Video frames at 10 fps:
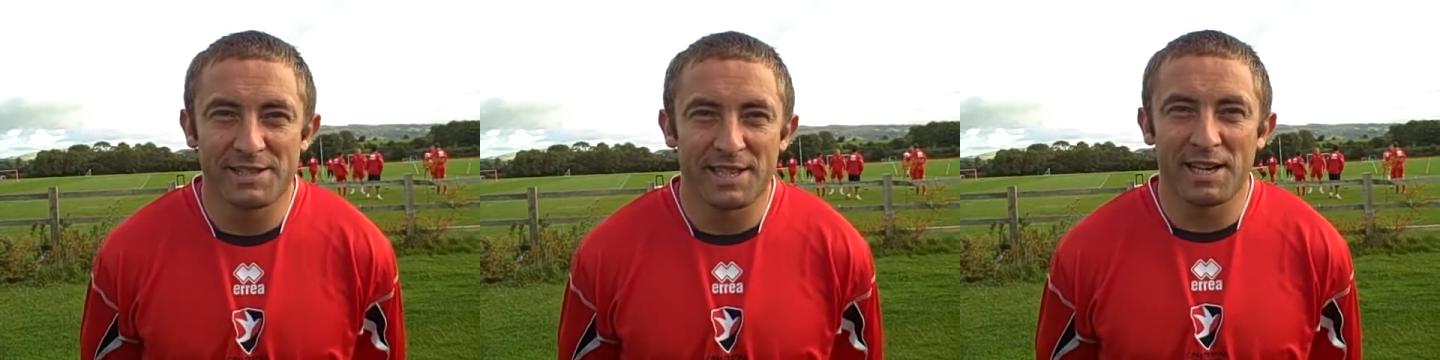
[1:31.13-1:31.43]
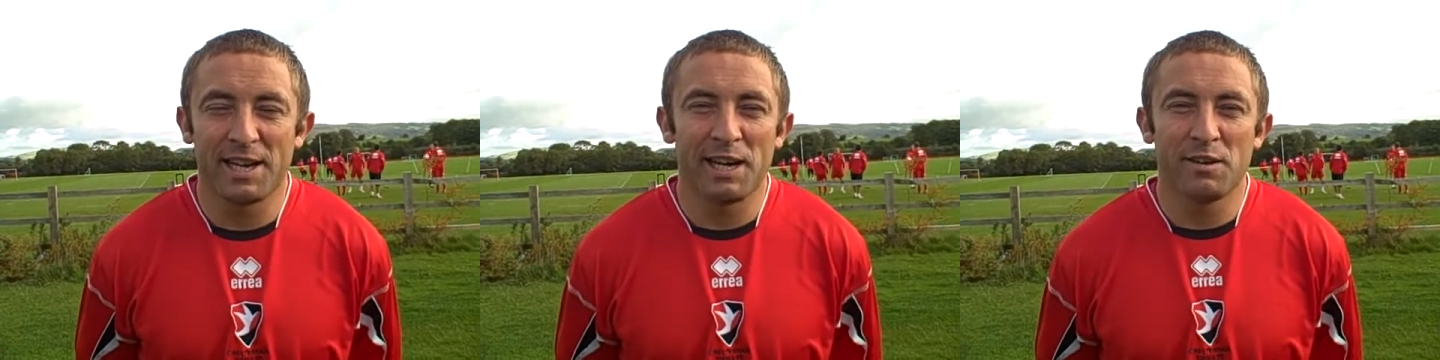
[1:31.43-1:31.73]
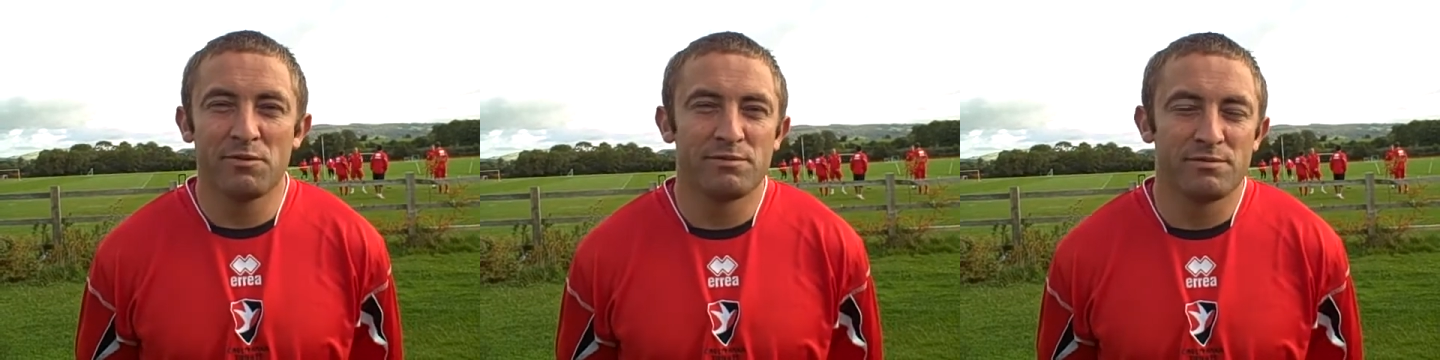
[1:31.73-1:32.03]
centre
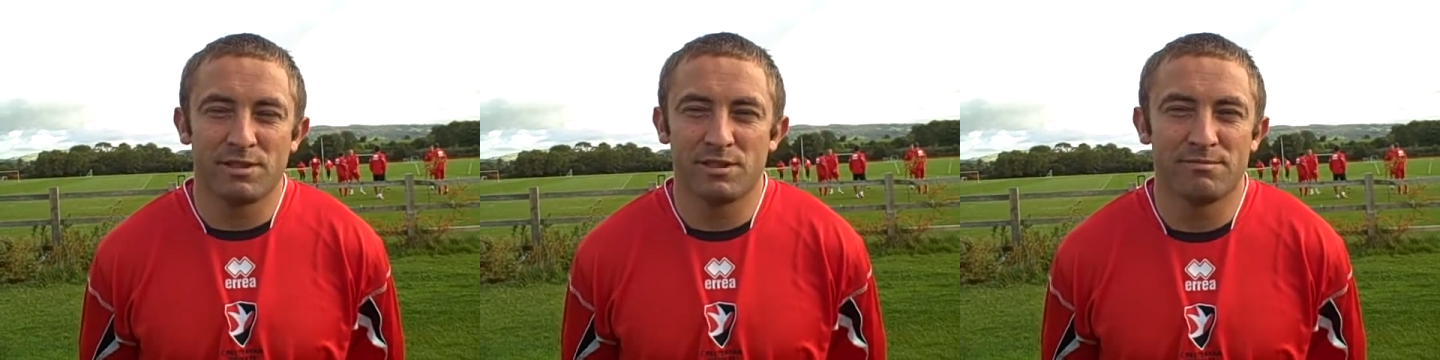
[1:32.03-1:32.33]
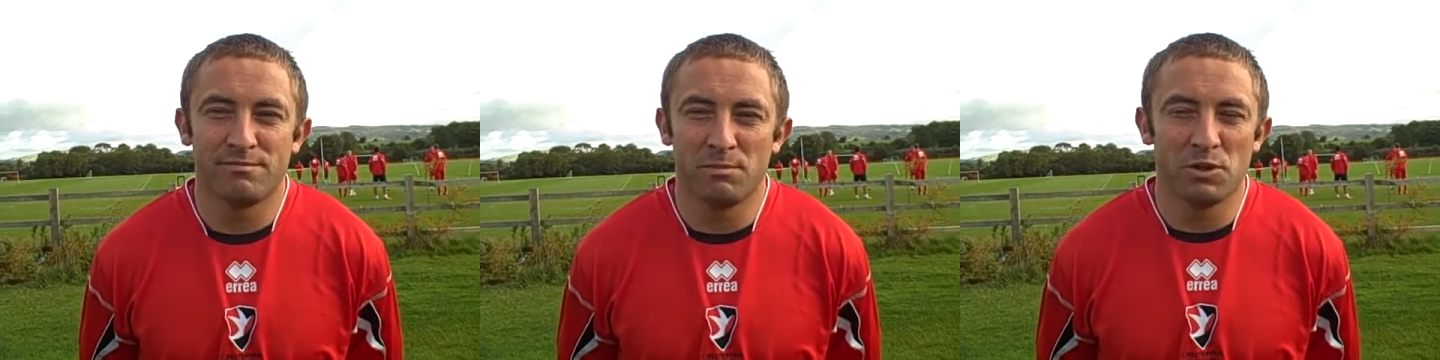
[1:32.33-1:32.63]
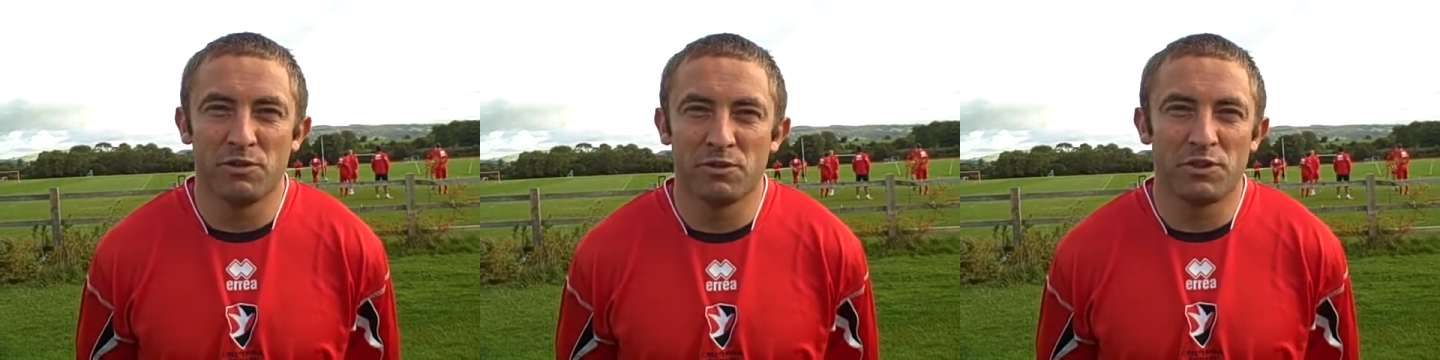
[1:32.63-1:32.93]
half,
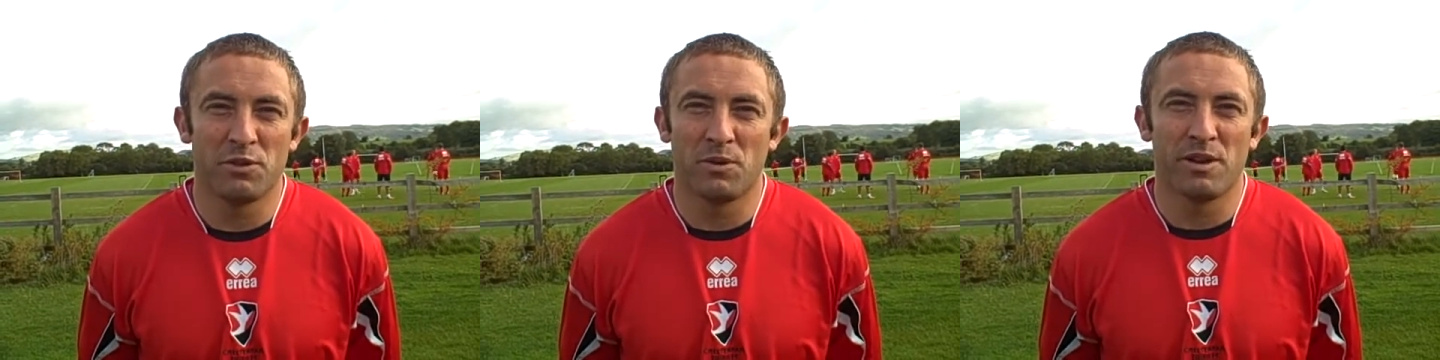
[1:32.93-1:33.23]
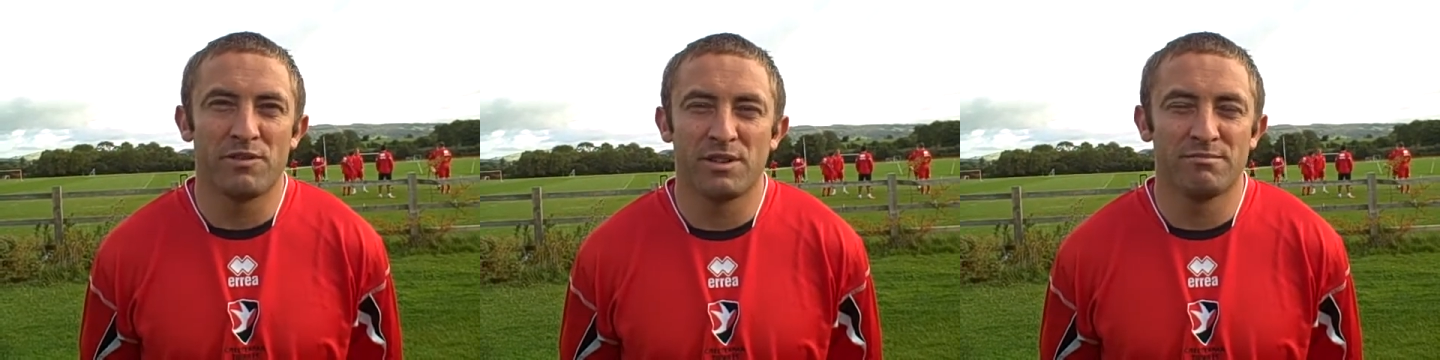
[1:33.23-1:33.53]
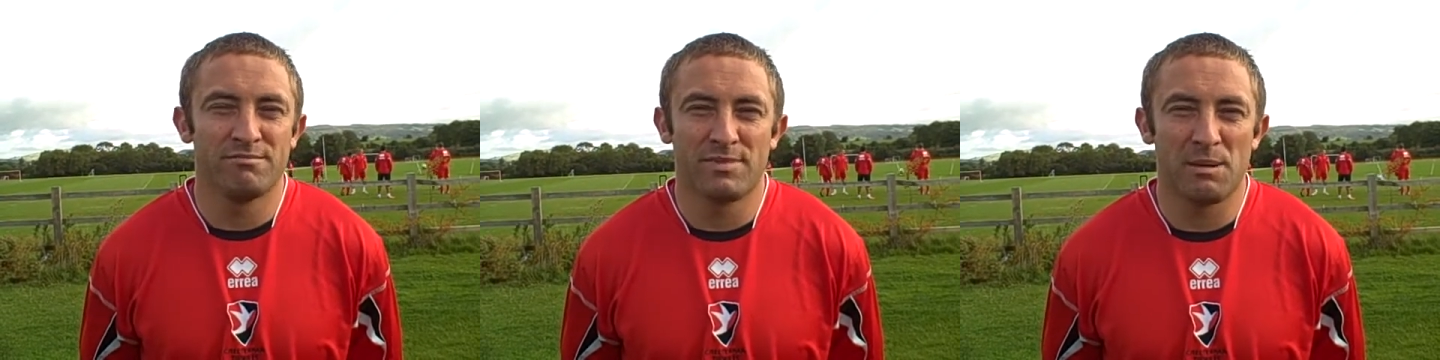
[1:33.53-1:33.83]
behind the front two, or wherever,
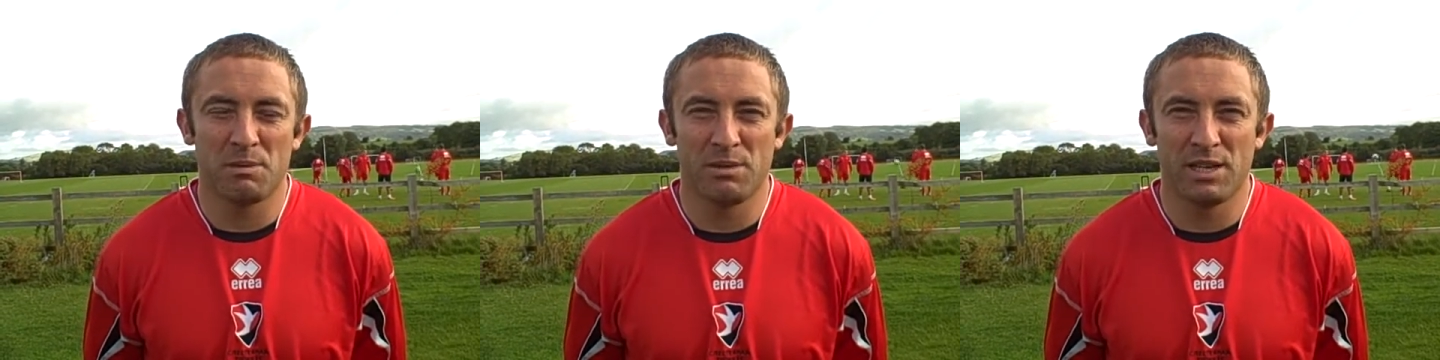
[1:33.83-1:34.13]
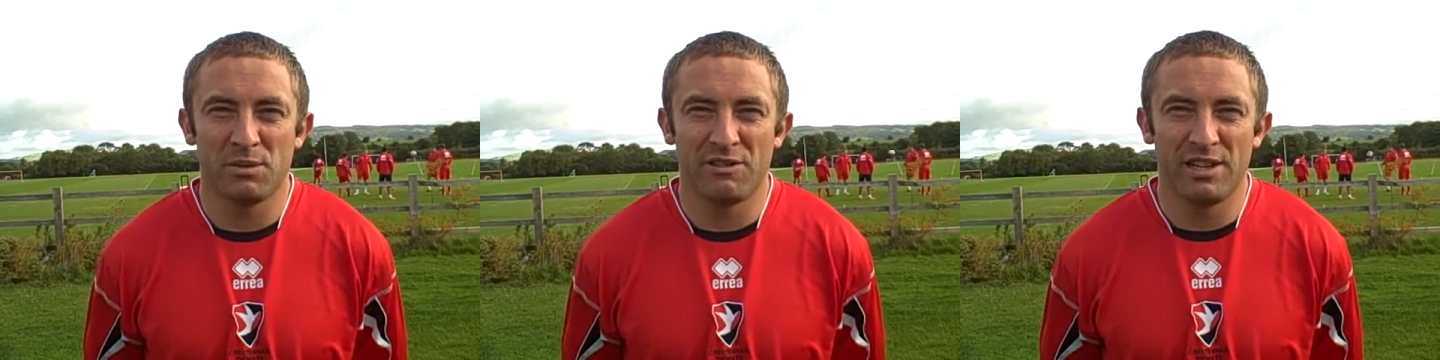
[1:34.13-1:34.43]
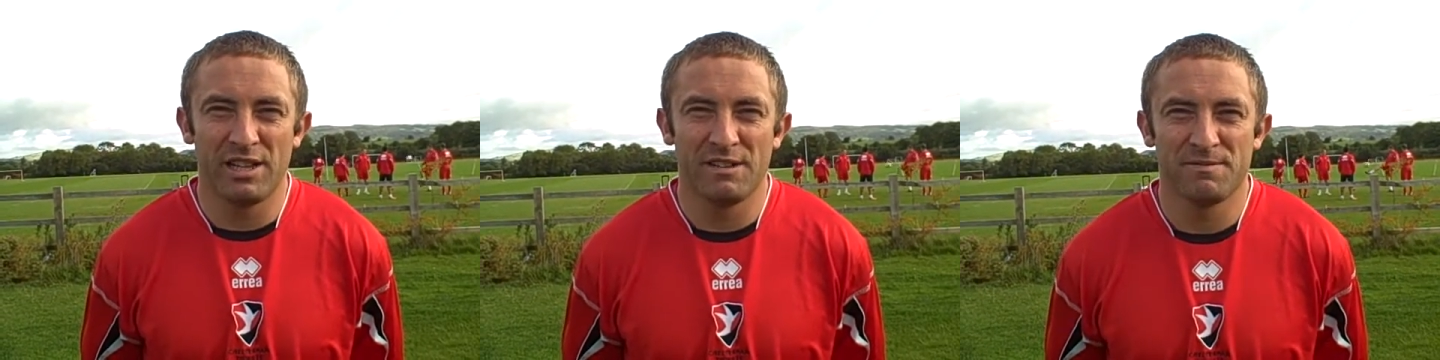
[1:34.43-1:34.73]
I'm happy to play anyway,
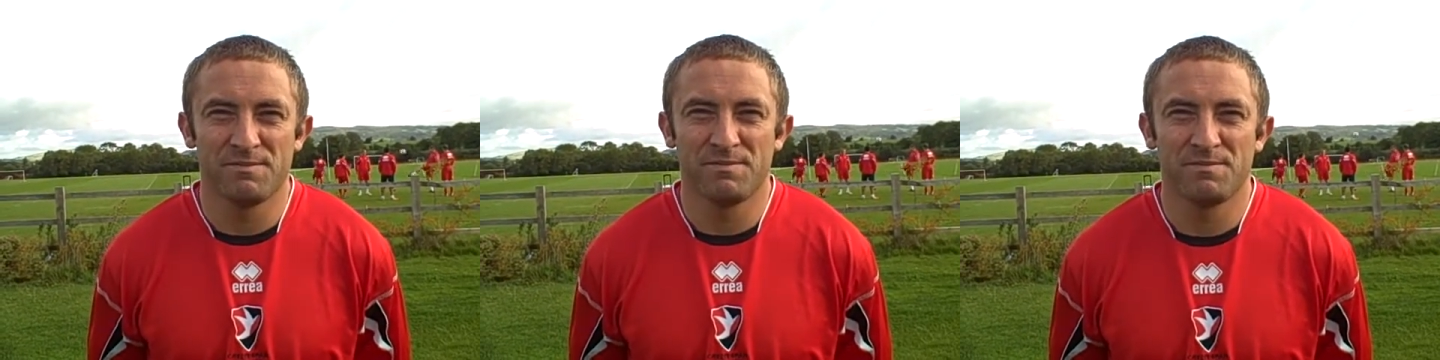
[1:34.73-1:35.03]
really. Yeah,